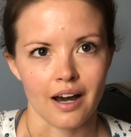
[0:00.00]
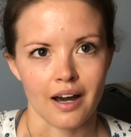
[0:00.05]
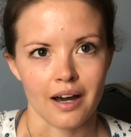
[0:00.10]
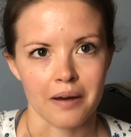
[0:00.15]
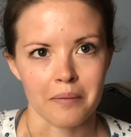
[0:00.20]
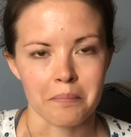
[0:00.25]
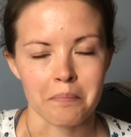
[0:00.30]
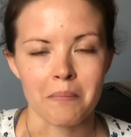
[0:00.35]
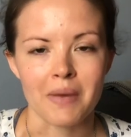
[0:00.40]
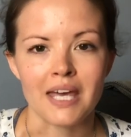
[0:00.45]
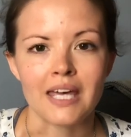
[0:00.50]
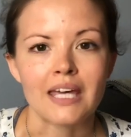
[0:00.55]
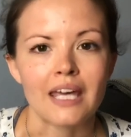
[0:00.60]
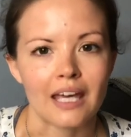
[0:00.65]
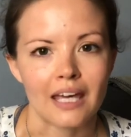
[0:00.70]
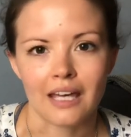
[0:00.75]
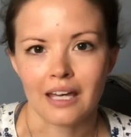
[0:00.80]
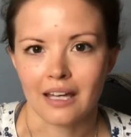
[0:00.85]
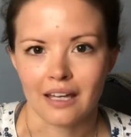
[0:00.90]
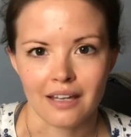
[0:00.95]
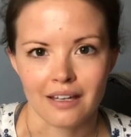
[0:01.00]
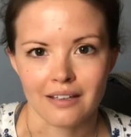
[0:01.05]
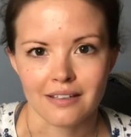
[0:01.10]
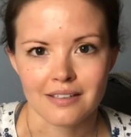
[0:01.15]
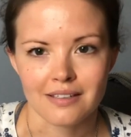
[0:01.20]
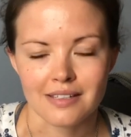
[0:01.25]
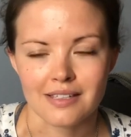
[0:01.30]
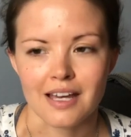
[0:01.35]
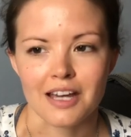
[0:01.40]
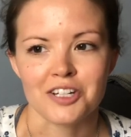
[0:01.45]
making
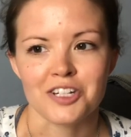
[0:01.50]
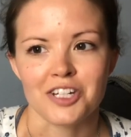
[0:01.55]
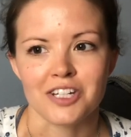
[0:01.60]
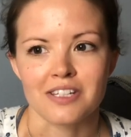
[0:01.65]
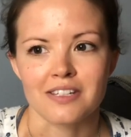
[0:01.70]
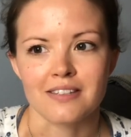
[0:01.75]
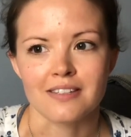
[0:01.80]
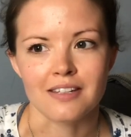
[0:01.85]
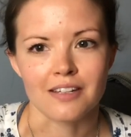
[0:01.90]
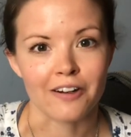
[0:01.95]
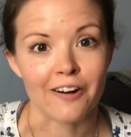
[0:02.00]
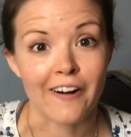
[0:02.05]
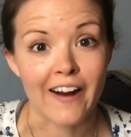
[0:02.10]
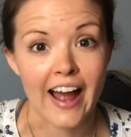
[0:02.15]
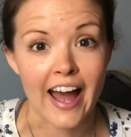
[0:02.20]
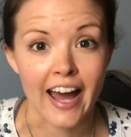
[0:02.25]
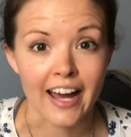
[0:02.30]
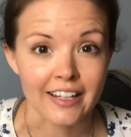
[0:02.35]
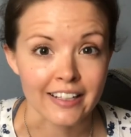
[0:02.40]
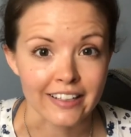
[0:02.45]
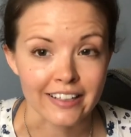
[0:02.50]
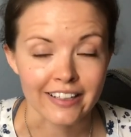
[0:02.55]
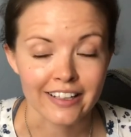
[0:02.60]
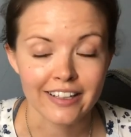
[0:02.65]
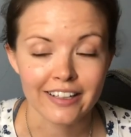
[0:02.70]
sessions in our attic